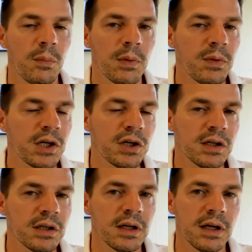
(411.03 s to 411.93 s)

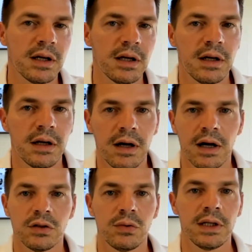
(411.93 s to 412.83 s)
operation
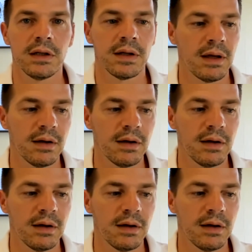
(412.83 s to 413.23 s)
are doing